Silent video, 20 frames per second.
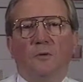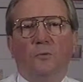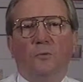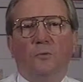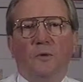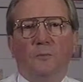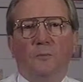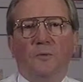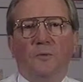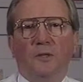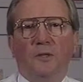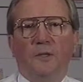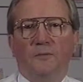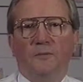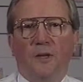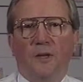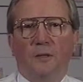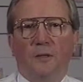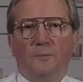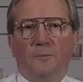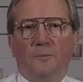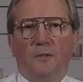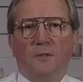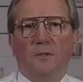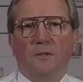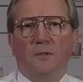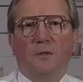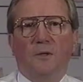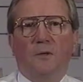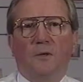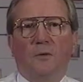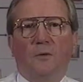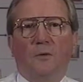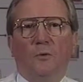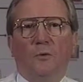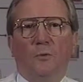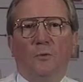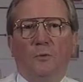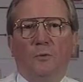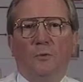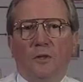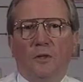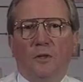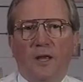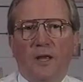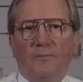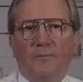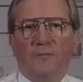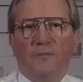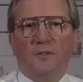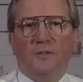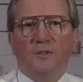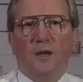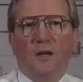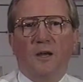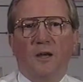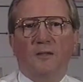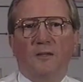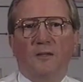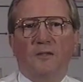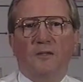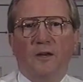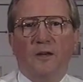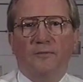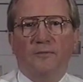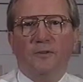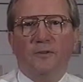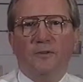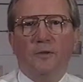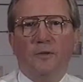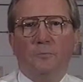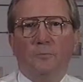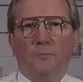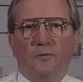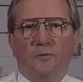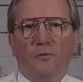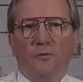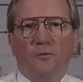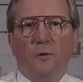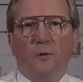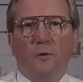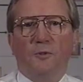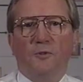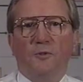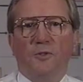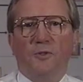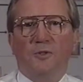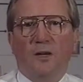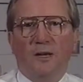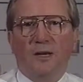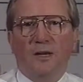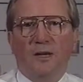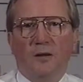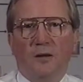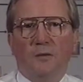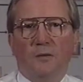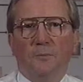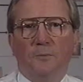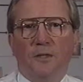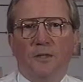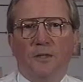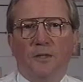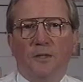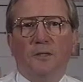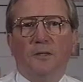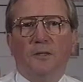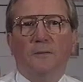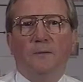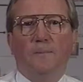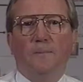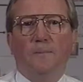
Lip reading: will be developed. We will emphasize safety, performance, accountability